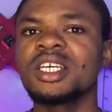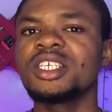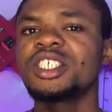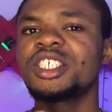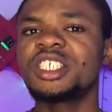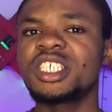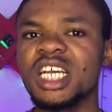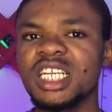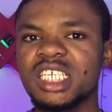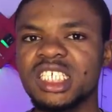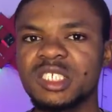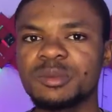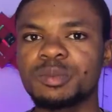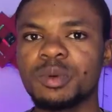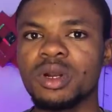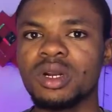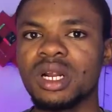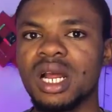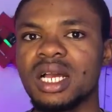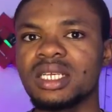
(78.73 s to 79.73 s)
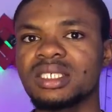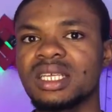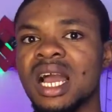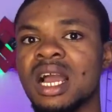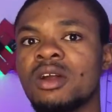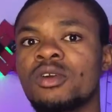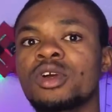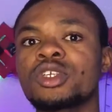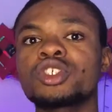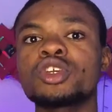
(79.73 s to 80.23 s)
share this broadcast
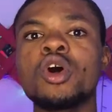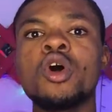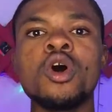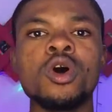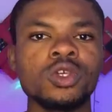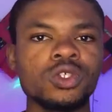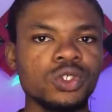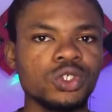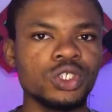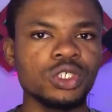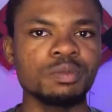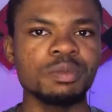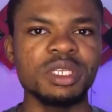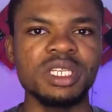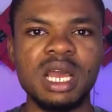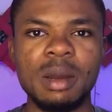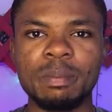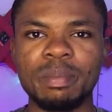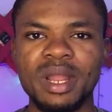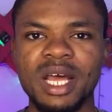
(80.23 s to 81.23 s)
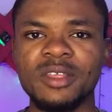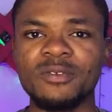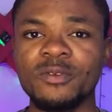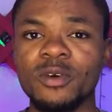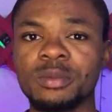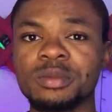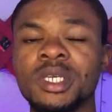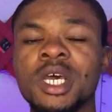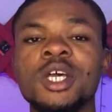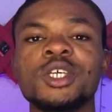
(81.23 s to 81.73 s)
across all social media
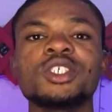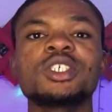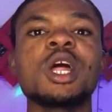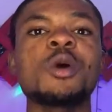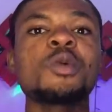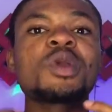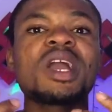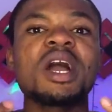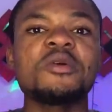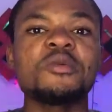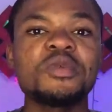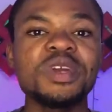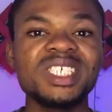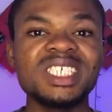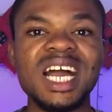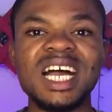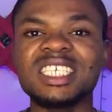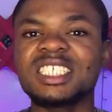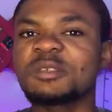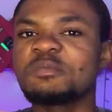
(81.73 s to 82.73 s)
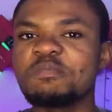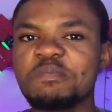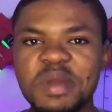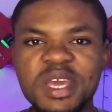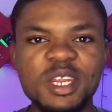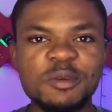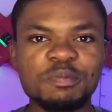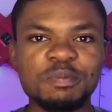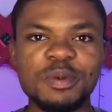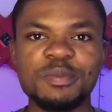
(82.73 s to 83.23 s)
platforms so that we can reach as
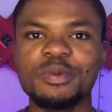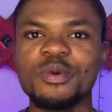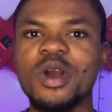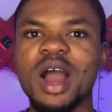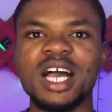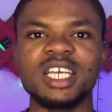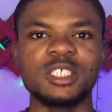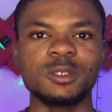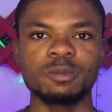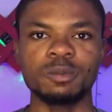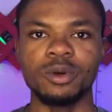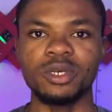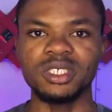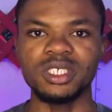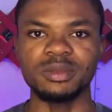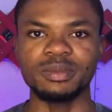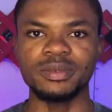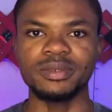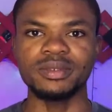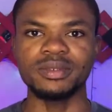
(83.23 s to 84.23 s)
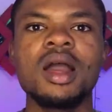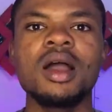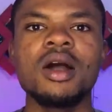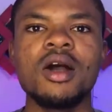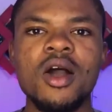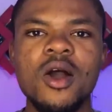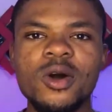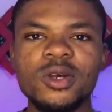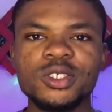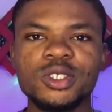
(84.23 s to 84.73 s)
many people as possible.
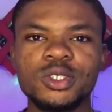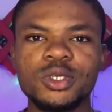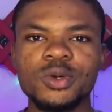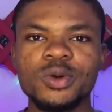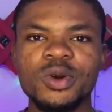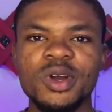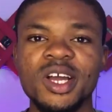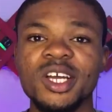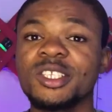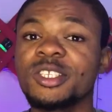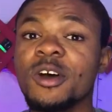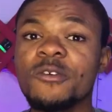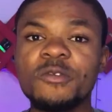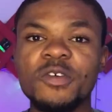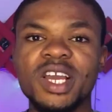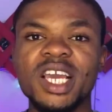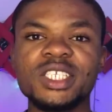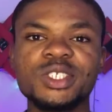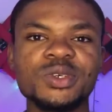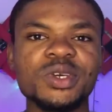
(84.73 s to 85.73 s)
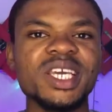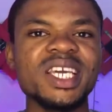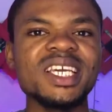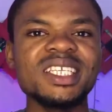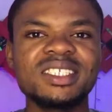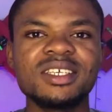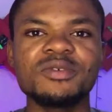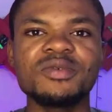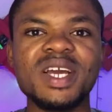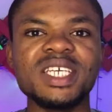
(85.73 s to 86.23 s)
Also, don't forget to
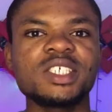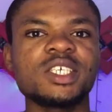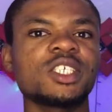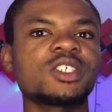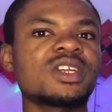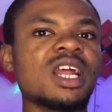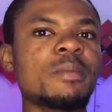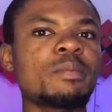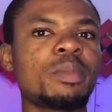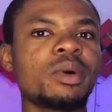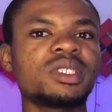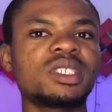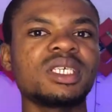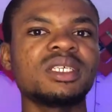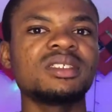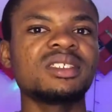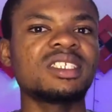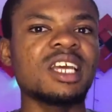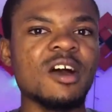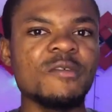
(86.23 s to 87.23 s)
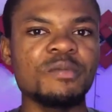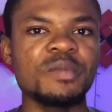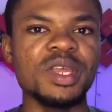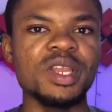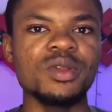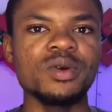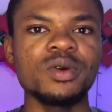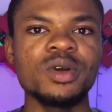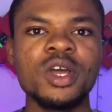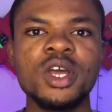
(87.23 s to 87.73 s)
hit the red subscribe button down
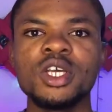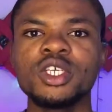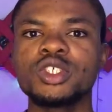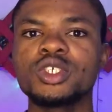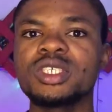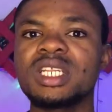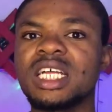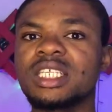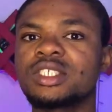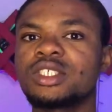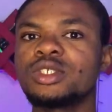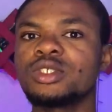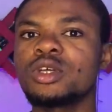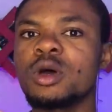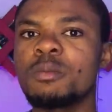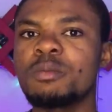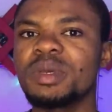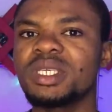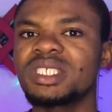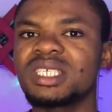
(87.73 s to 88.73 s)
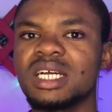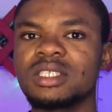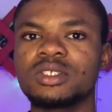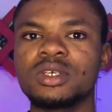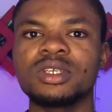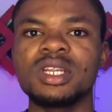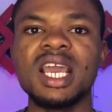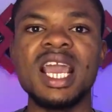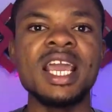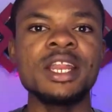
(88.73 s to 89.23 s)
below so that you don't miss out
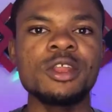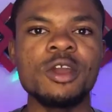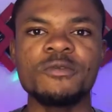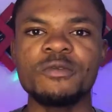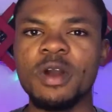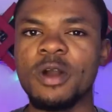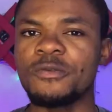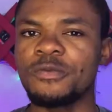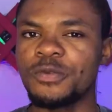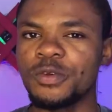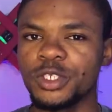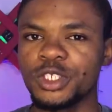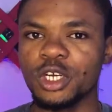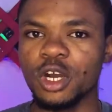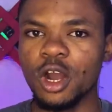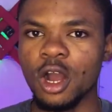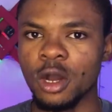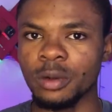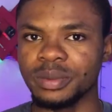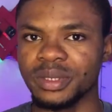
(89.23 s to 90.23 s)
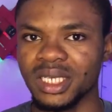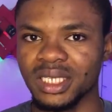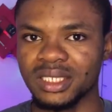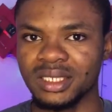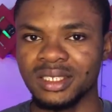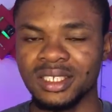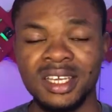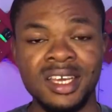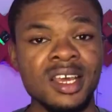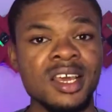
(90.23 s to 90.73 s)
on any of our future
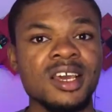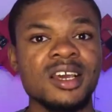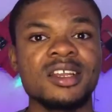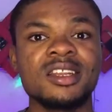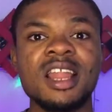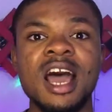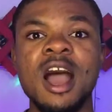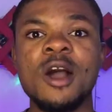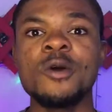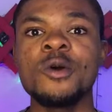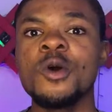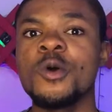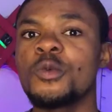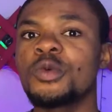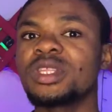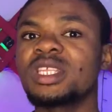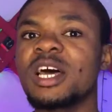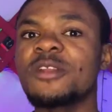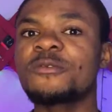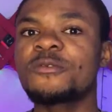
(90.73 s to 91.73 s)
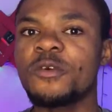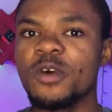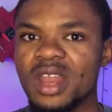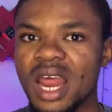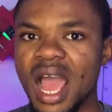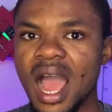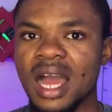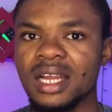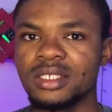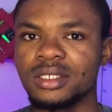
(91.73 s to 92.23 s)
updates. Now, without
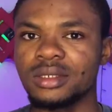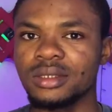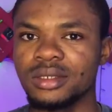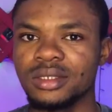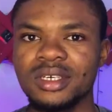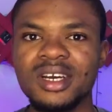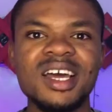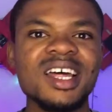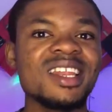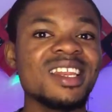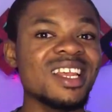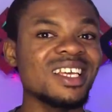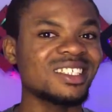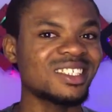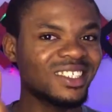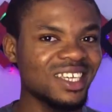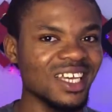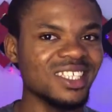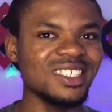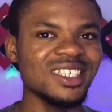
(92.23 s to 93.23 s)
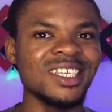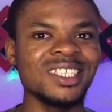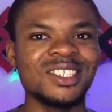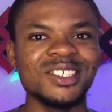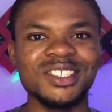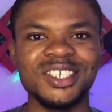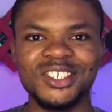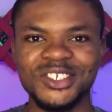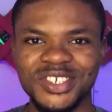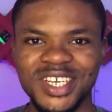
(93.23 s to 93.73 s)
further ado, let's get
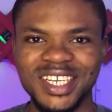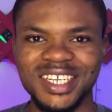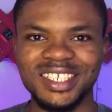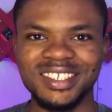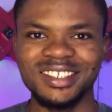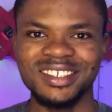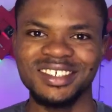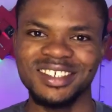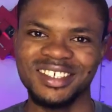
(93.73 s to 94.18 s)
into the training.